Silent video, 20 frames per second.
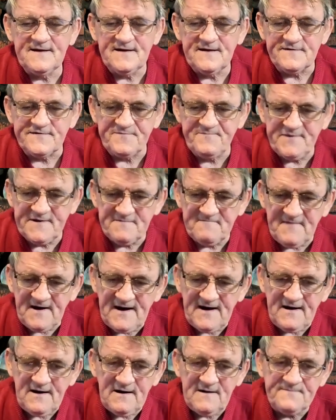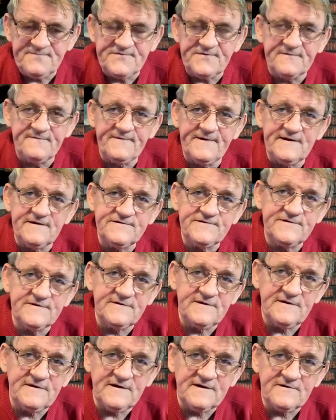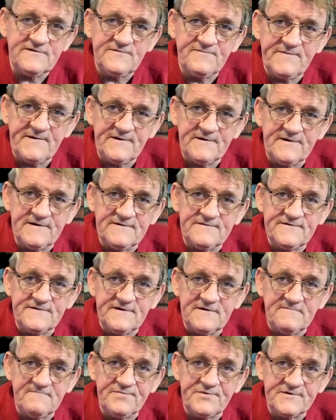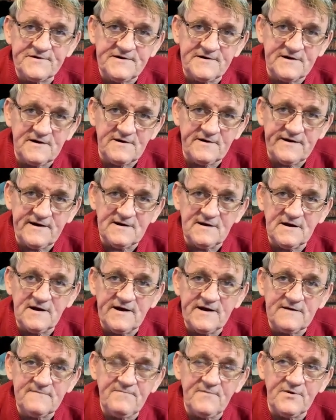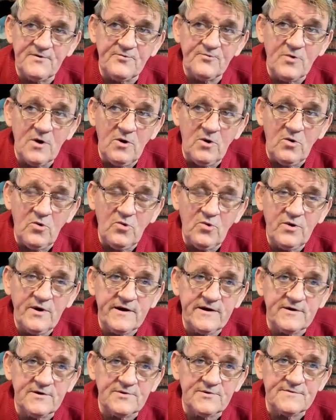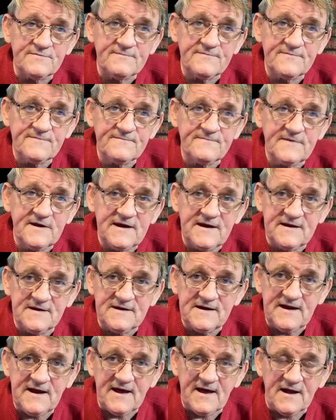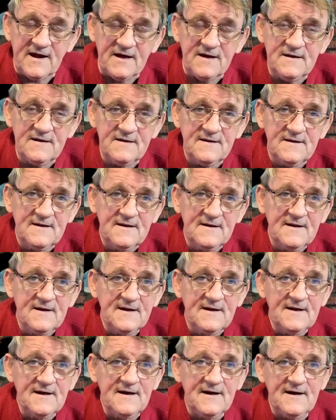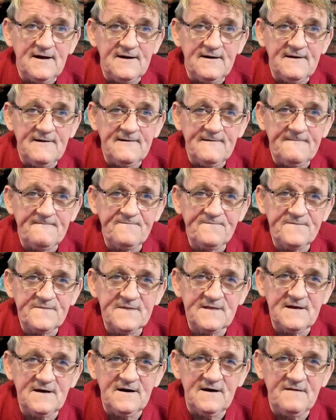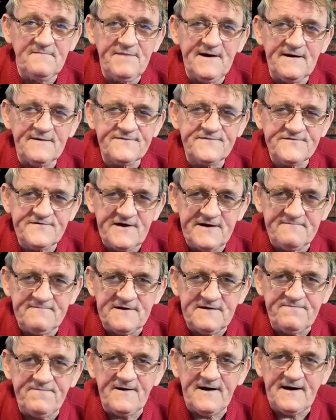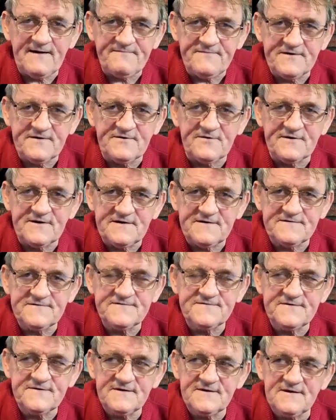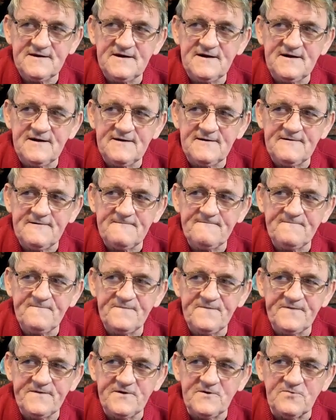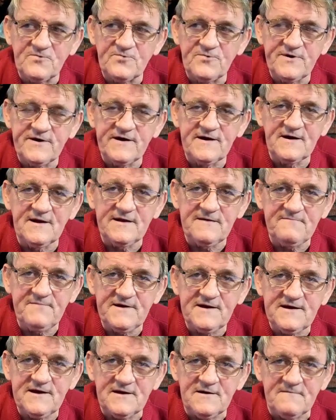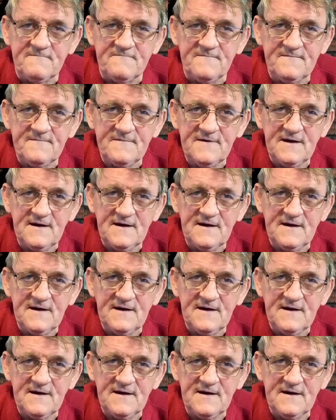it's been my observation and experience, and particularly at Lake Monroe here in Indiana, um, about 75 degrees, they'll really become